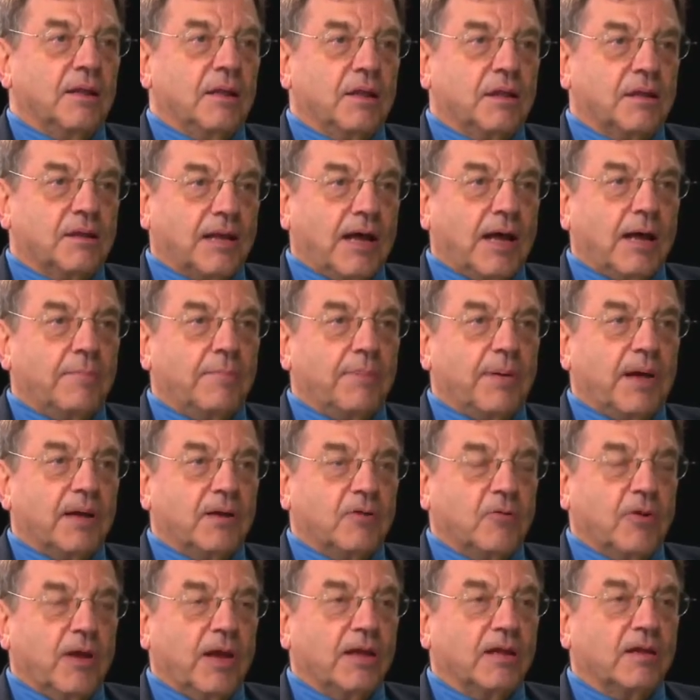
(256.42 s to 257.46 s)

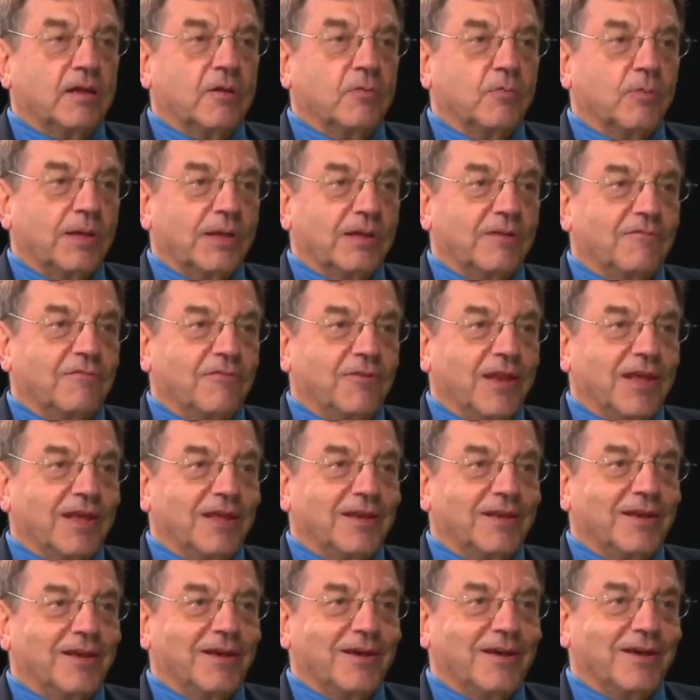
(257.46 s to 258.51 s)
stop trying to
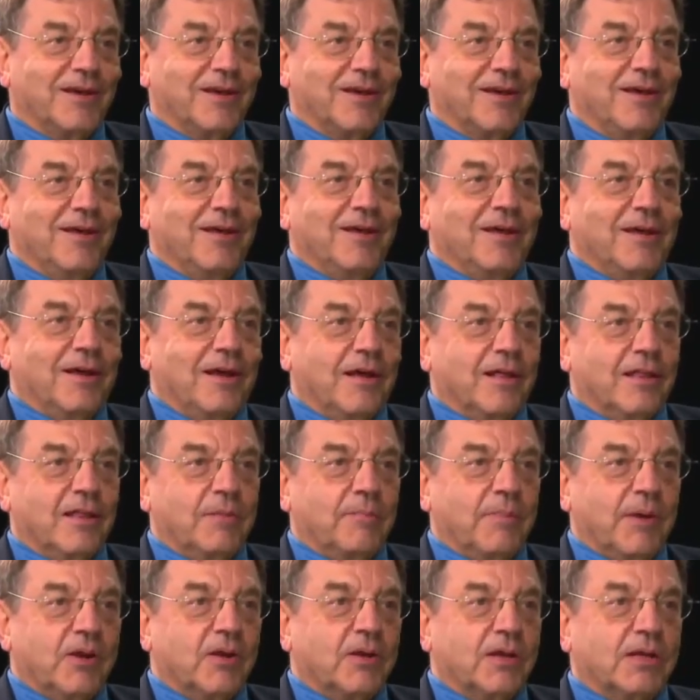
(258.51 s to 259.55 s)
reinflate the
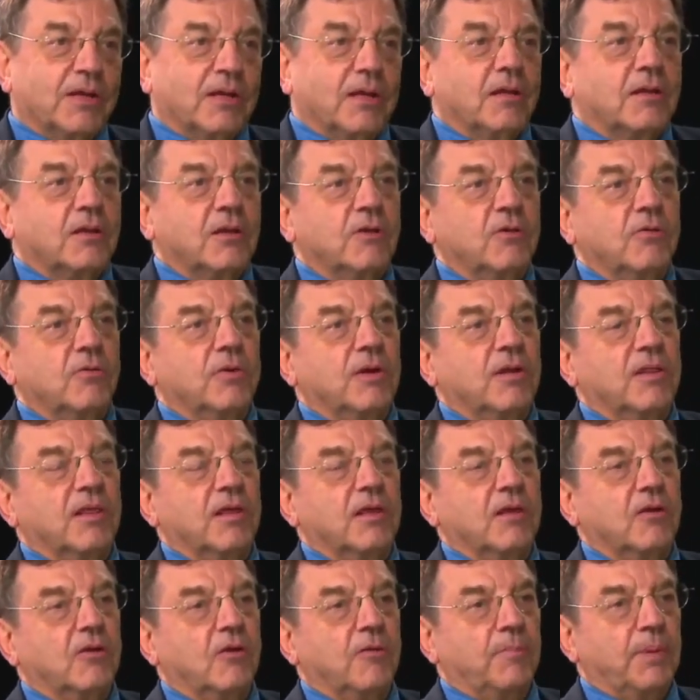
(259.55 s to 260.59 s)
market. To
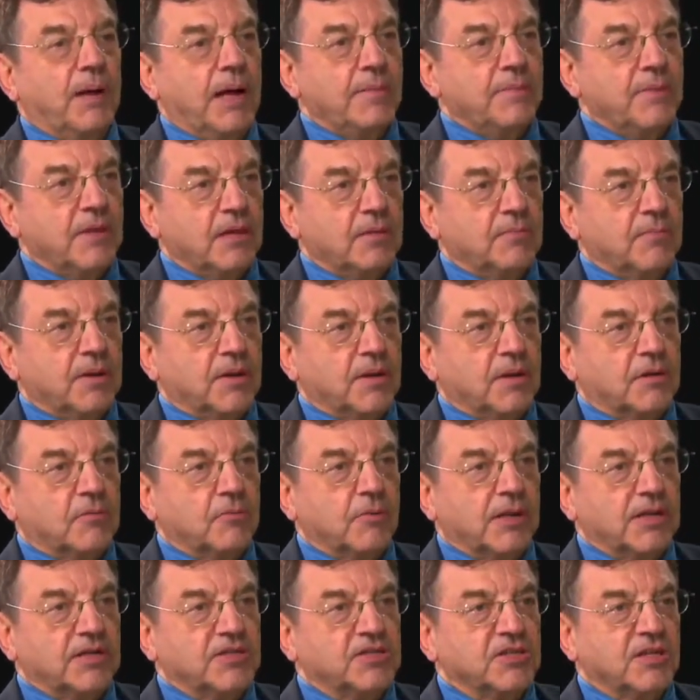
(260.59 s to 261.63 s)
the Obama
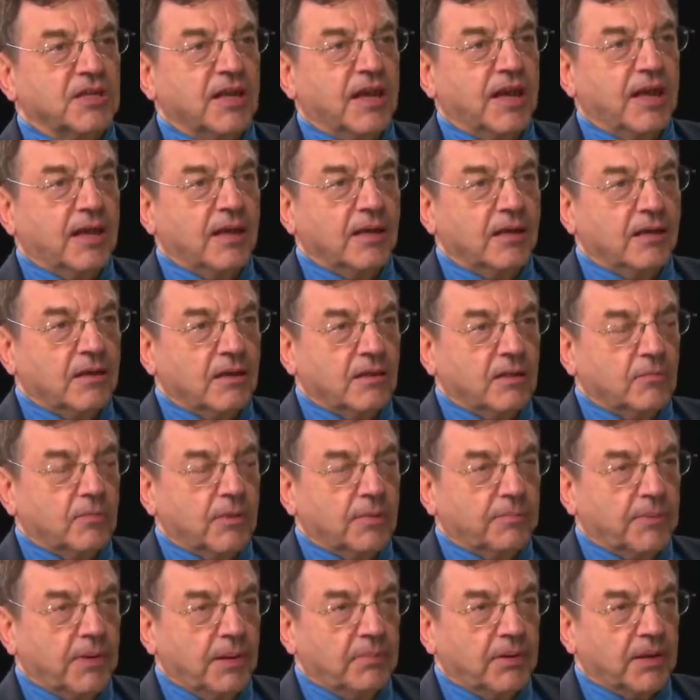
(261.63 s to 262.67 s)
administration and to the
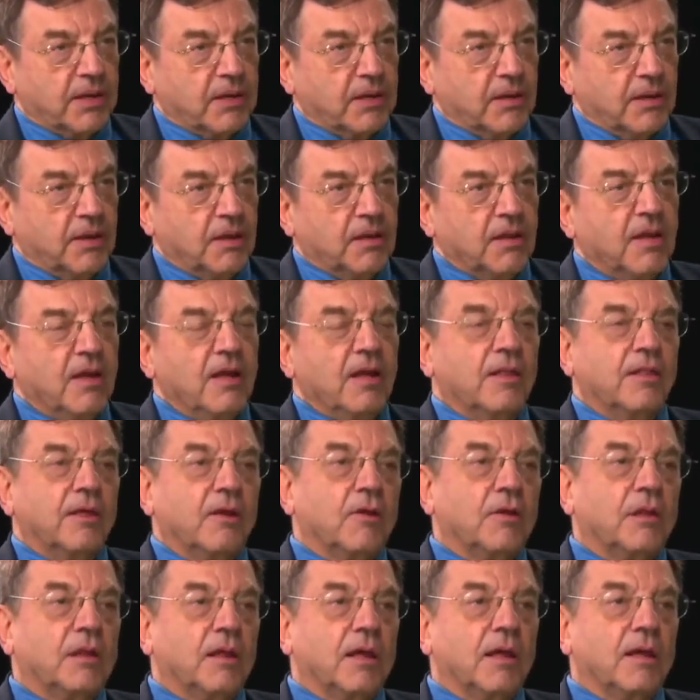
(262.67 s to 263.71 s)
Republicans,
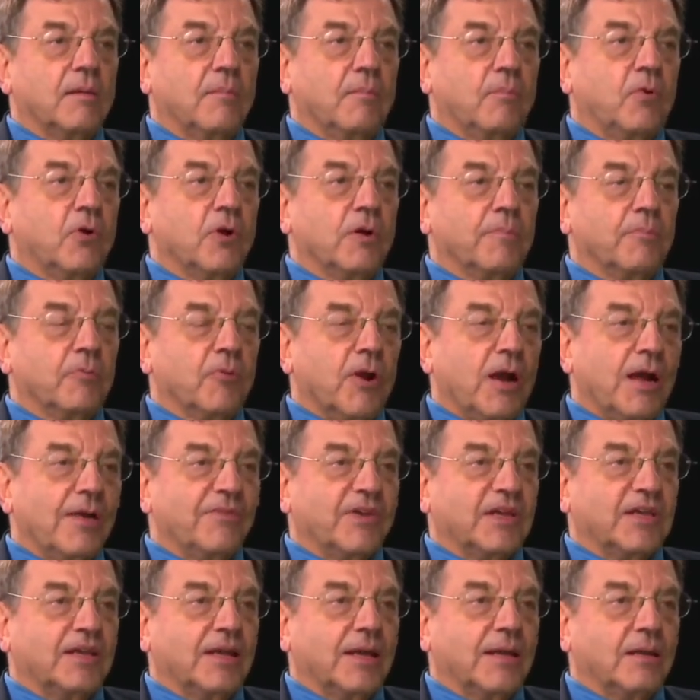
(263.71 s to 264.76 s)
they're saying more
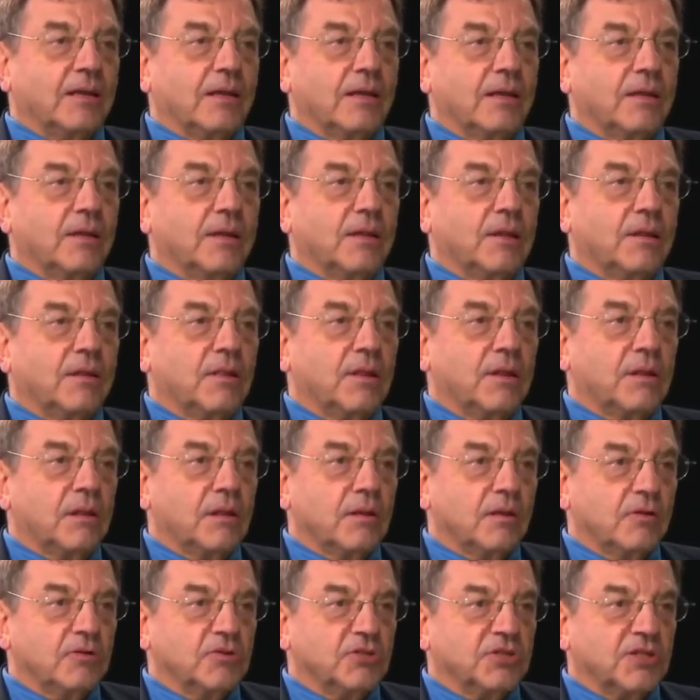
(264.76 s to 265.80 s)
private debt is the
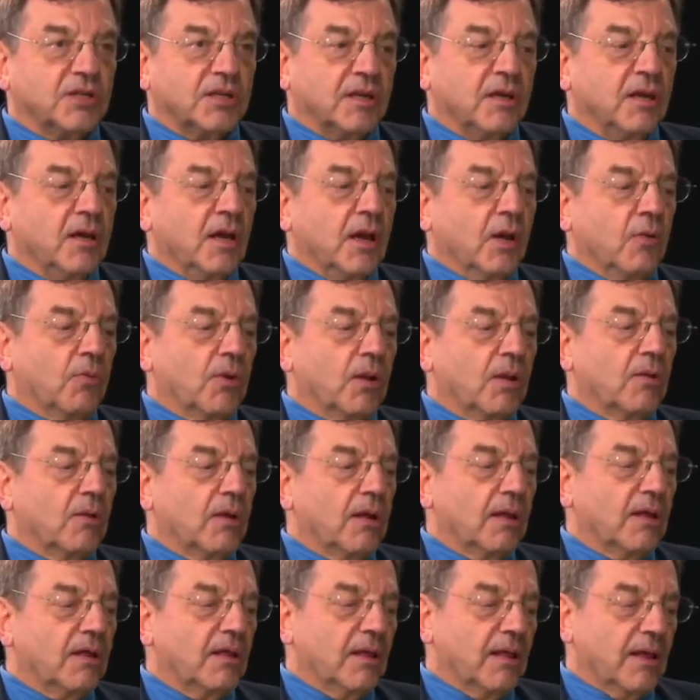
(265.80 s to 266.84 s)
solution.
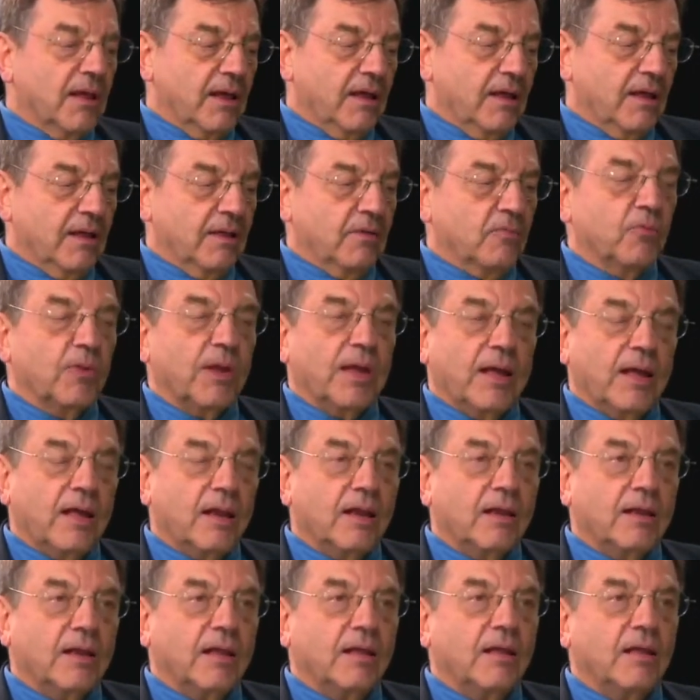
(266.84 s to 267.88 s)
Well, in
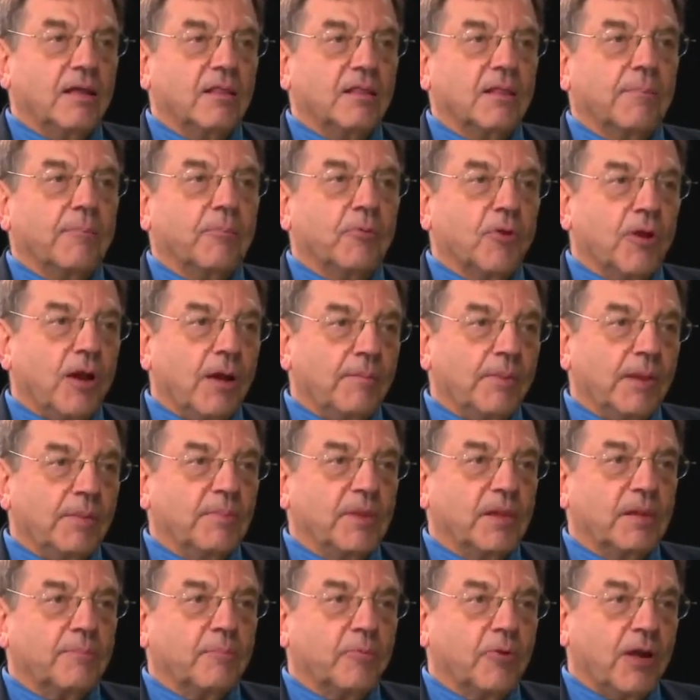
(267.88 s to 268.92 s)
reality, the problem
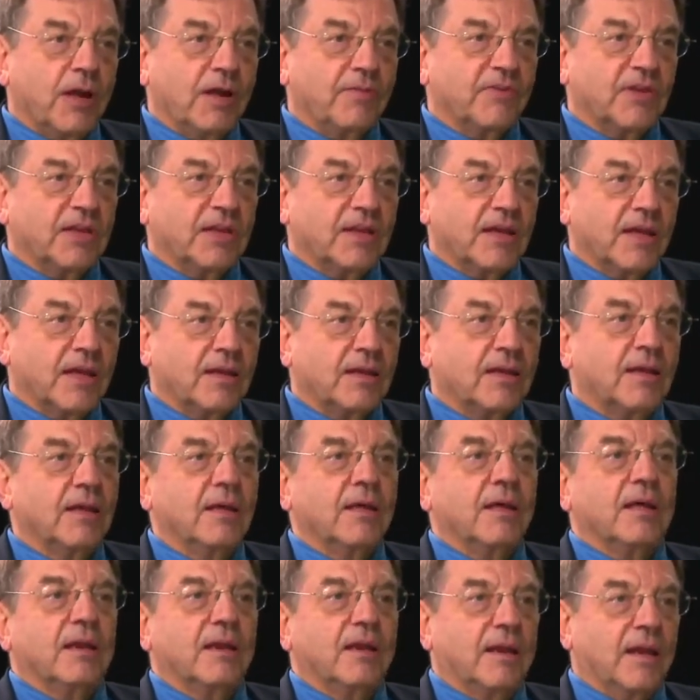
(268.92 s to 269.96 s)
is private debt,
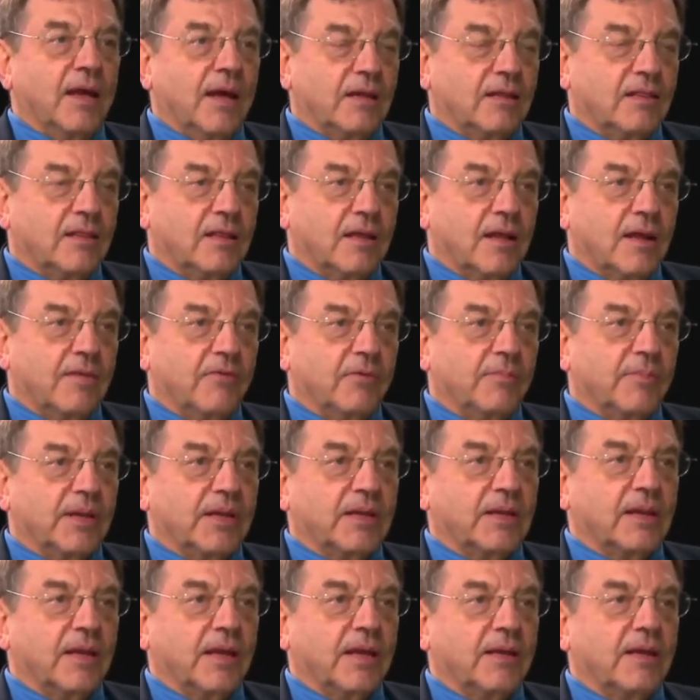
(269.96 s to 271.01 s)
not the
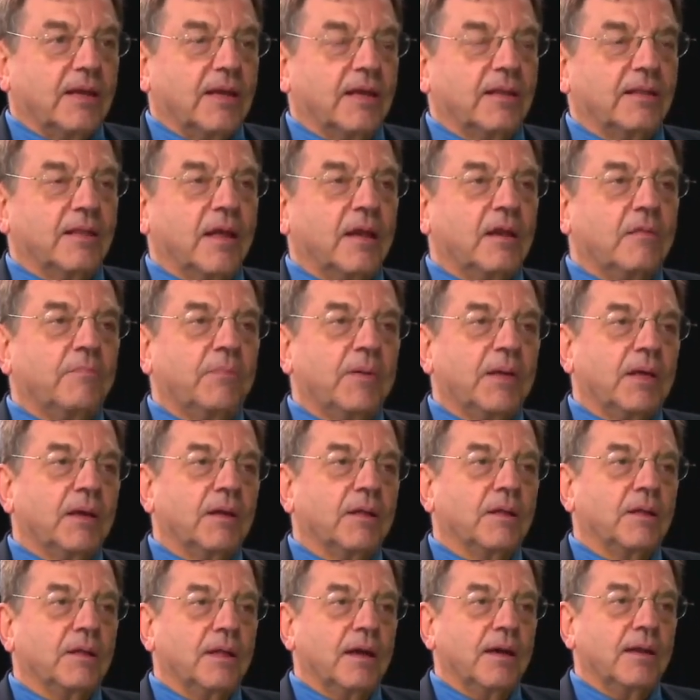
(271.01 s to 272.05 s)
government debt. And that's
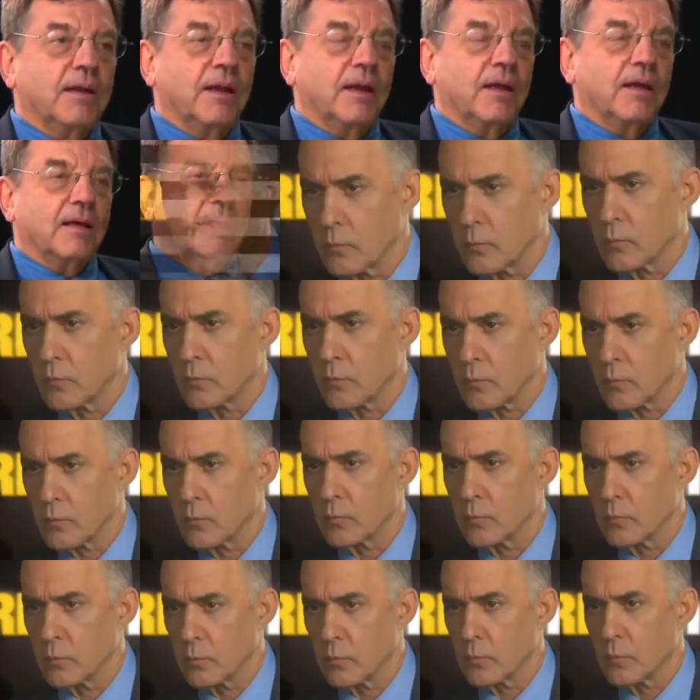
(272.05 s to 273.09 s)
because, unlike
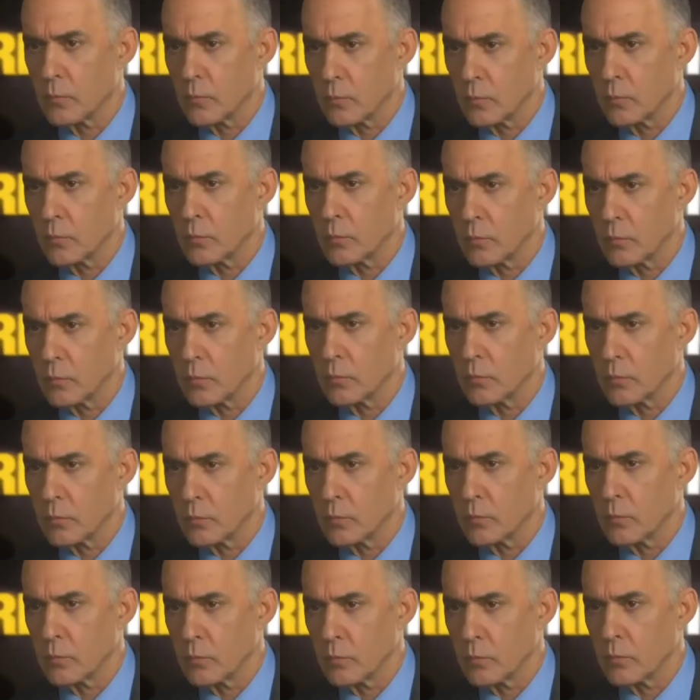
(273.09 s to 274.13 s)
government debt,
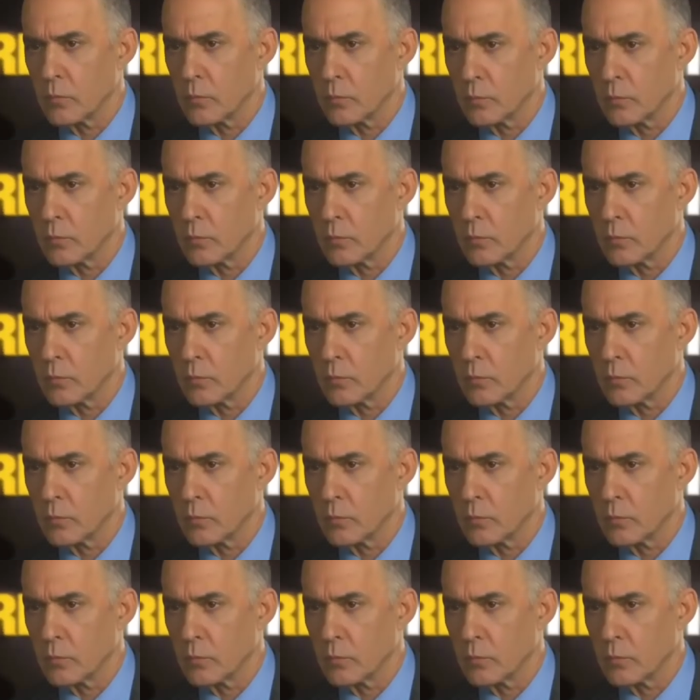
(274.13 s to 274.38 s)
private debts